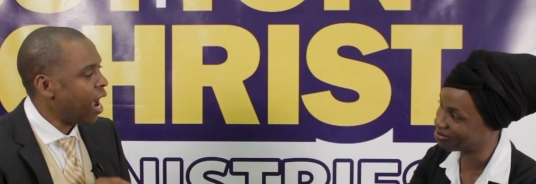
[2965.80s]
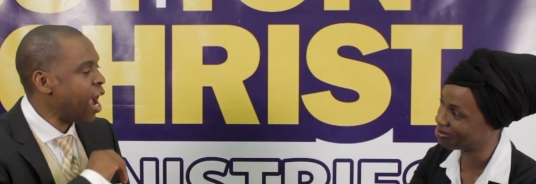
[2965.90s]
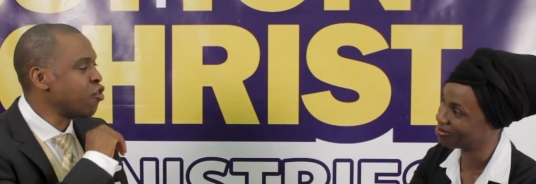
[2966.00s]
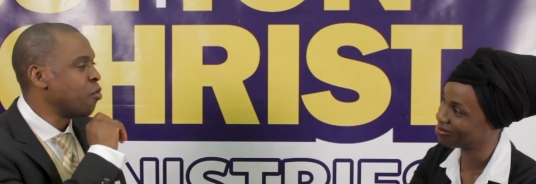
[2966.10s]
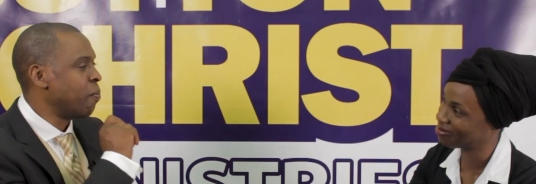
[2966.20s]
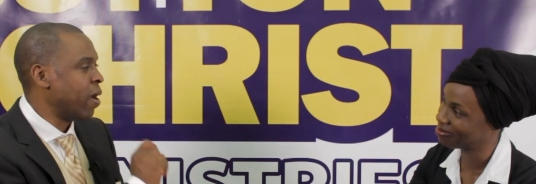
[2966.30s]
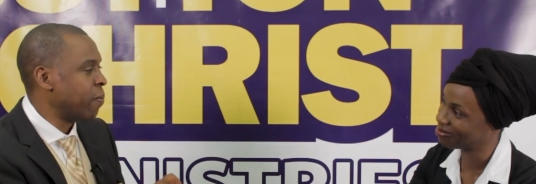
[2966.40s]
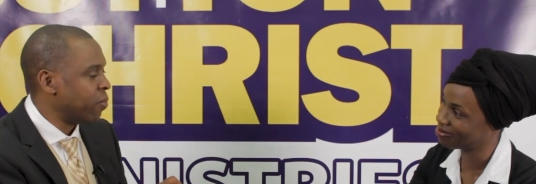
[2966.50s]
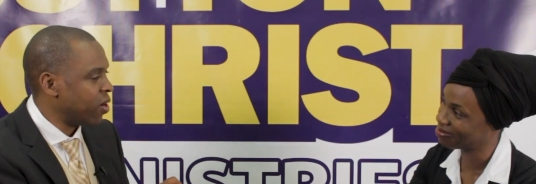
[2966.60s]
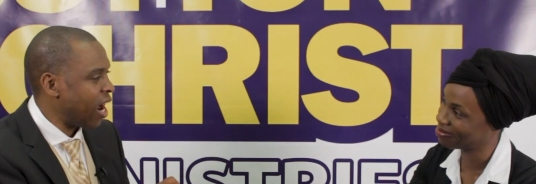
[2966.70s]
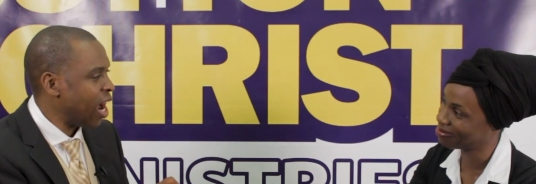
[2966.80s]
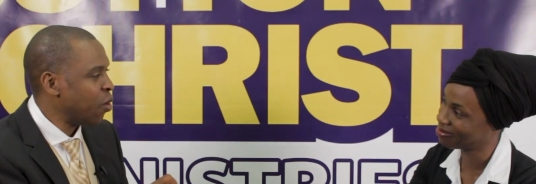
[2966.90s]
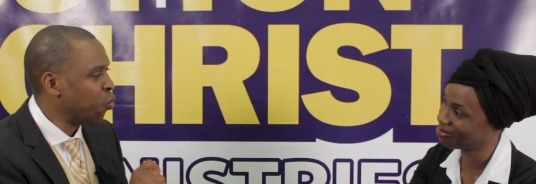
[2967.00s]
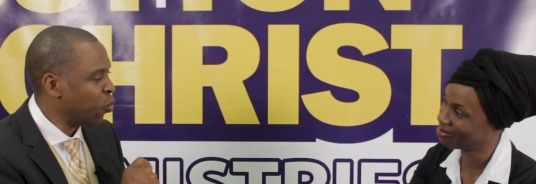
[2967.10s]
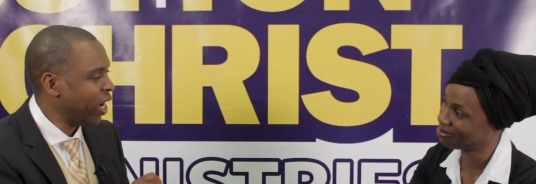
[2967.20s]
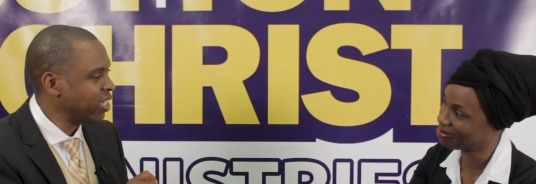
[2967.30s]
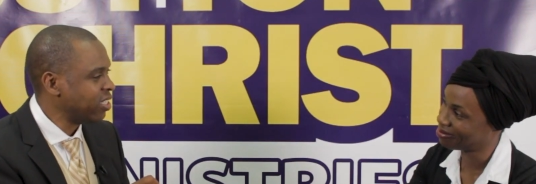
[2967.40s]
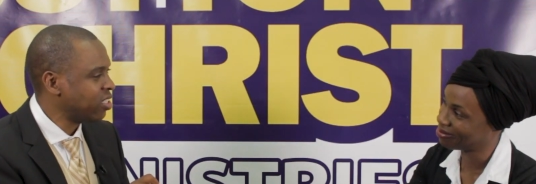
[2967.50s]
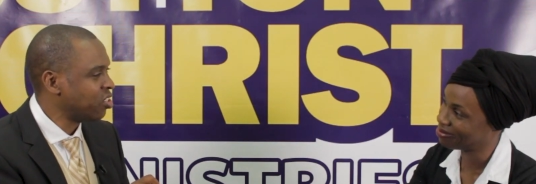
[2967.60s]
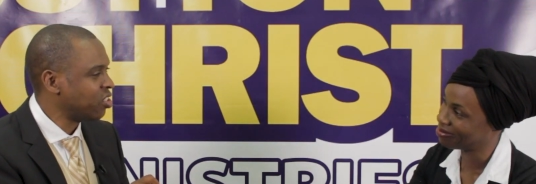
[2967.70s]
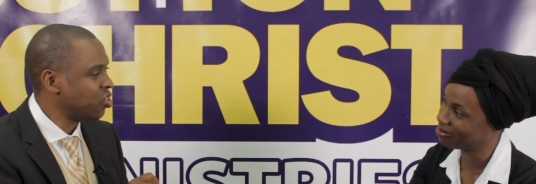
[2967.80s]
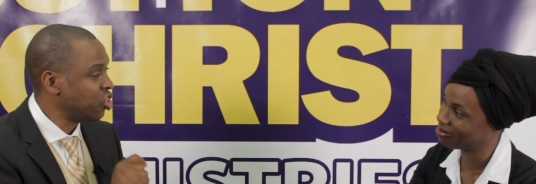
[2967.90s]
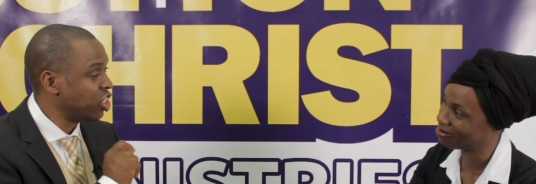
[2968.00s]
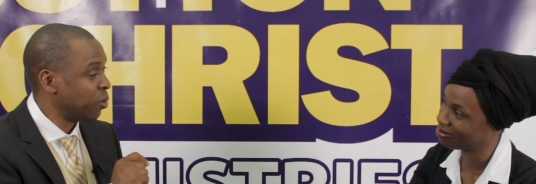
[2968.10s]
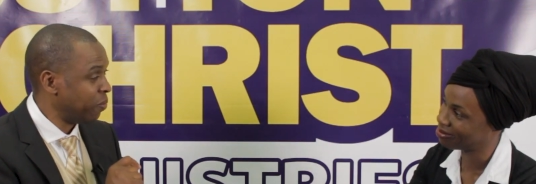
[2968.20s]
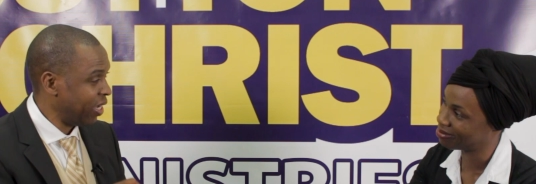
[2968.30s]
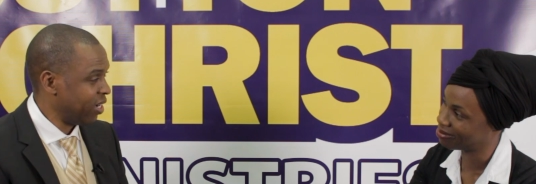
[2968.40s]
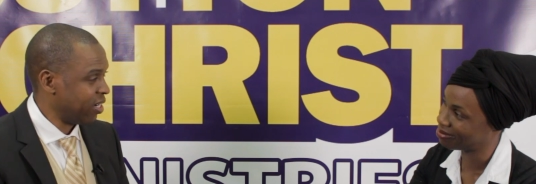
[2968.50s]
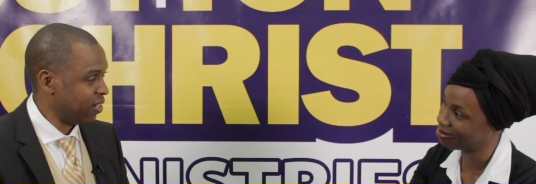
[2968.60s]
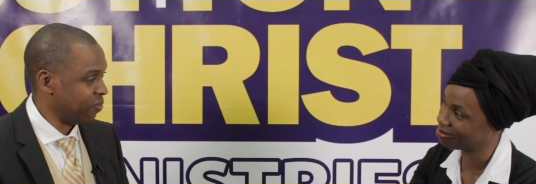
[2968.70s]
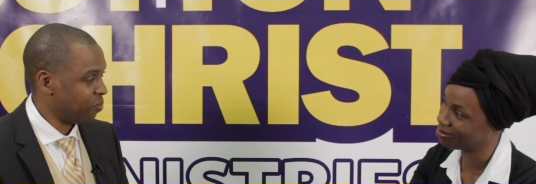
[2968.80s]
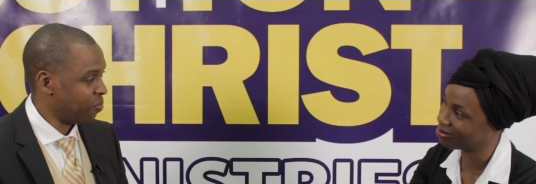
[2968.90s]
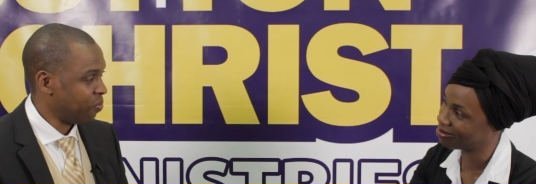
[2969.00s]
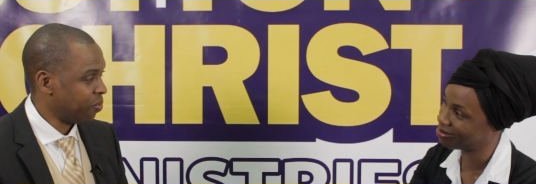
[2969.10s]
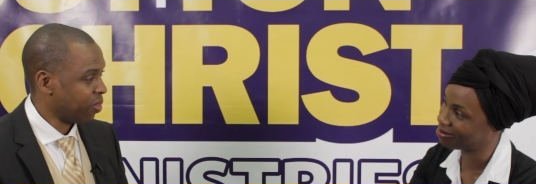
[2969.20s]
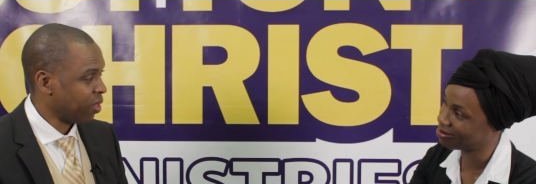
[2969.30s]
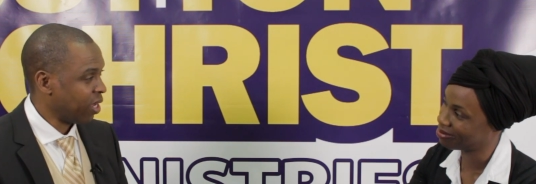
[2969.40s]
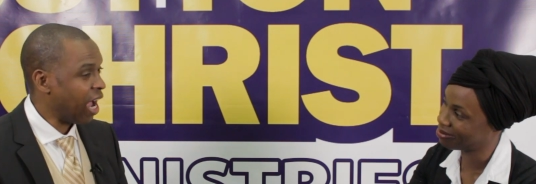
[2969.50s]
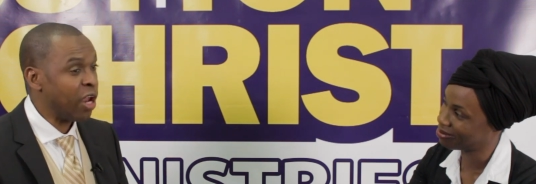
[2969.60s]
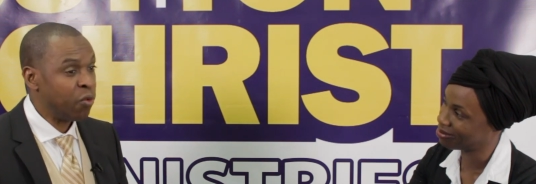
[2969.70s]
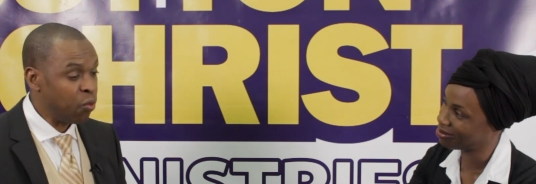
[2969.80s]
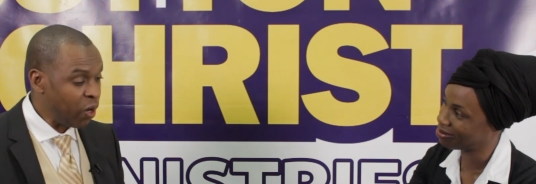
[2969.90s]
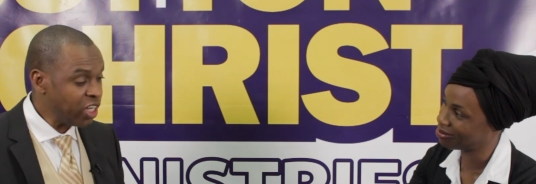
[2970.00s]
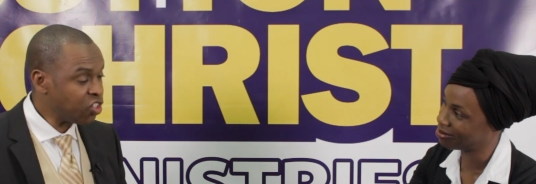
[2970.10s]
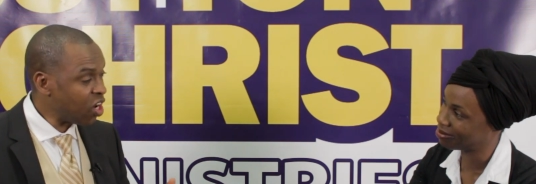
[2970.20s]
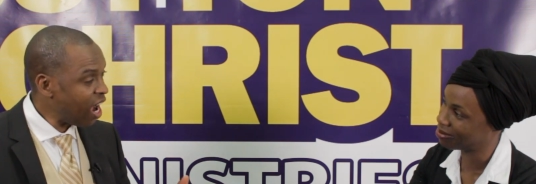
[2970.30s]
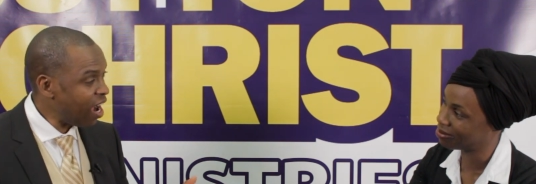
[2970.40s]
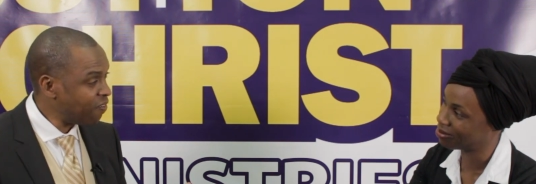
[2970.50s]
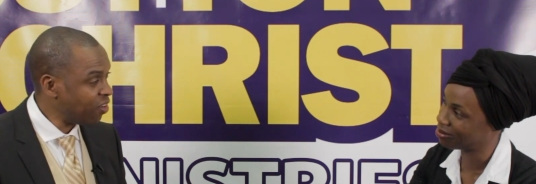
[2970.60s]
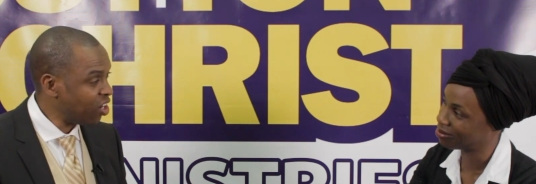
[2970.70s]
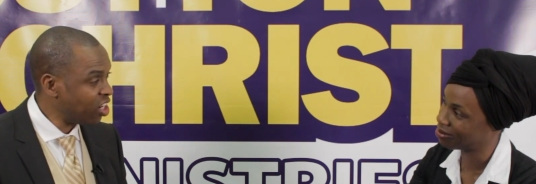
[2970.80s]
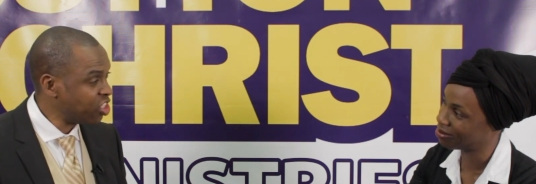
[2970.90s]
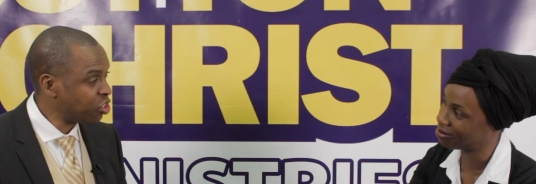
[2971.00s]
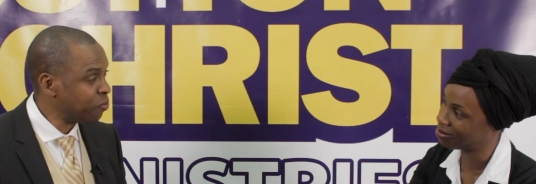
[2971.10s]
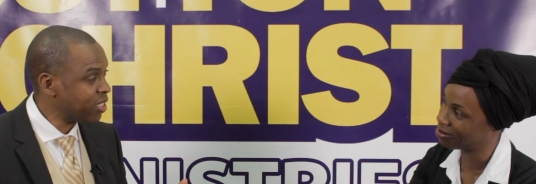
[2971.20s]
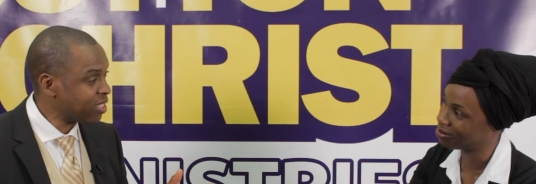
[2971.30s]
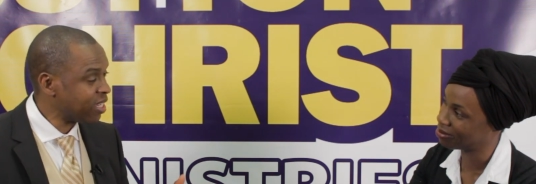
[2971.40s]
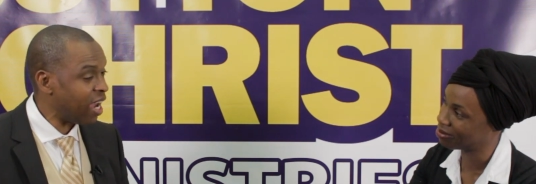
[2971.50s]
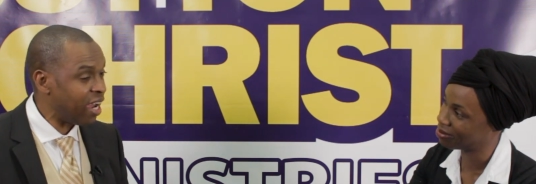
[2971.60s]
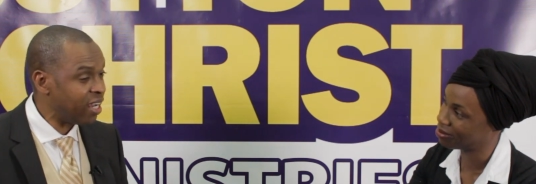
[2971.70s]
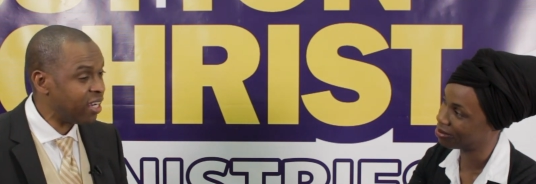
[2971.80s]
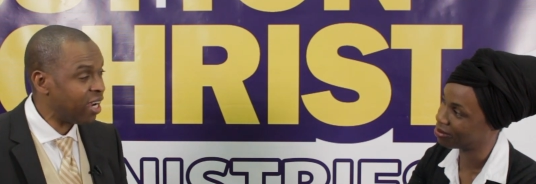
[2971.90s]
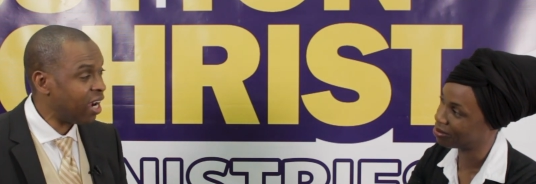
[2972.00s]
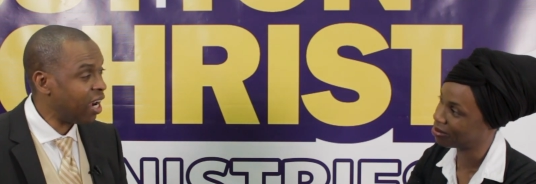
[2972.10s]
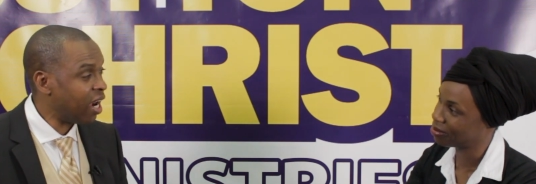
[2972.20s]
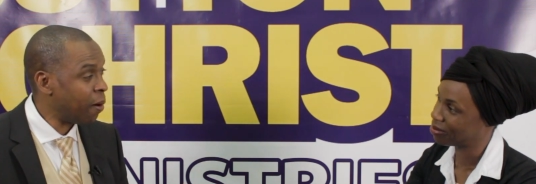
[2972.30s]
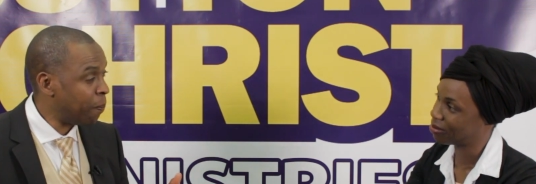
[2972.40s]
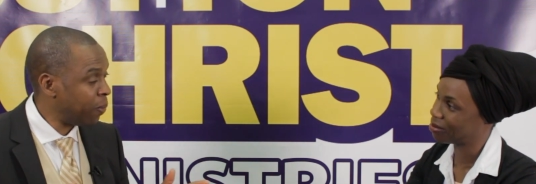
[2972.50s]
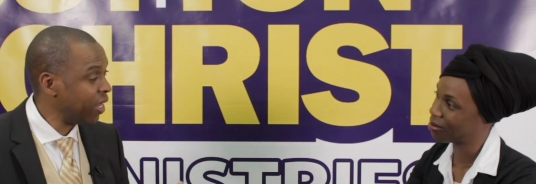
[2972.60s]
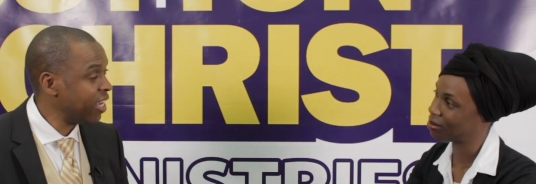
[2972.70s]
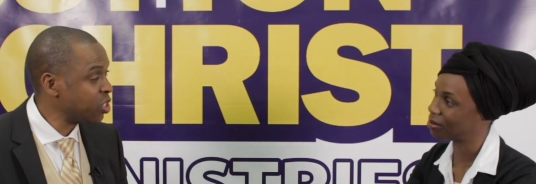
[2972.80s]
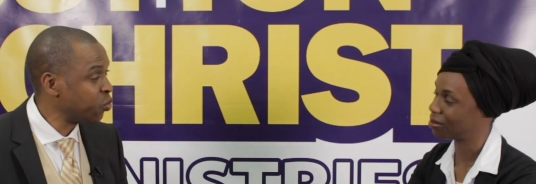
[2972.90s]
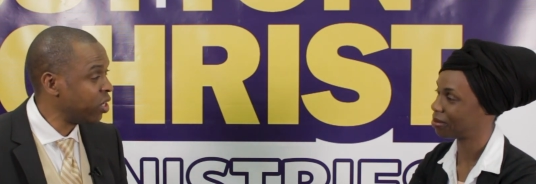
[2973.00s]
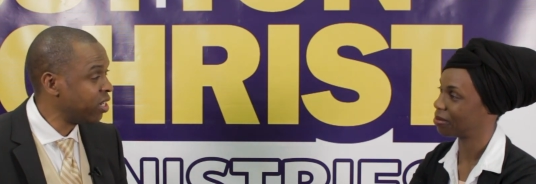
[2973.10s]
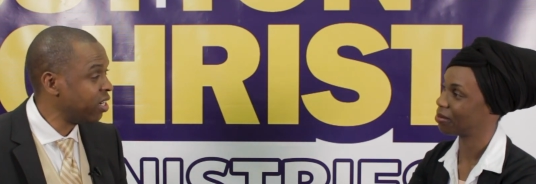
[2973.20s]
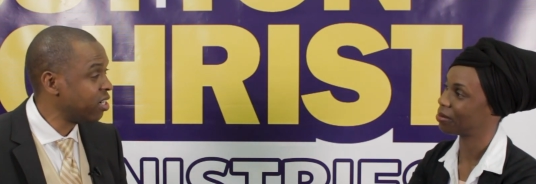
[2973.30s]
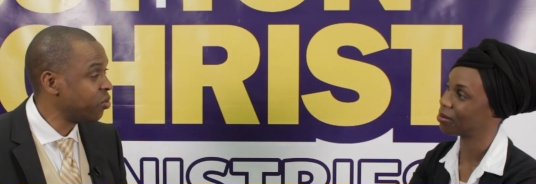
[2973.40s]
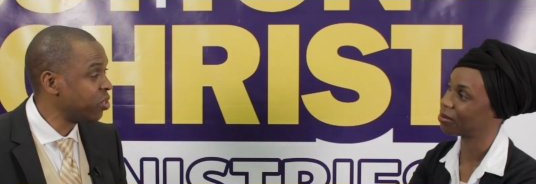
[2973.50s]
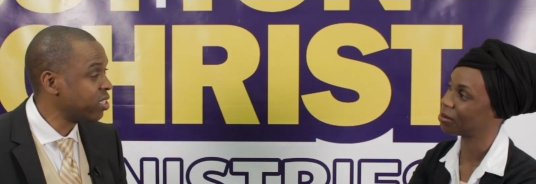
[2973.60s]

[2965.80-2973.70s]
Speaker 1: I remember I went to Jamaica and we went to have lunch beside a place where there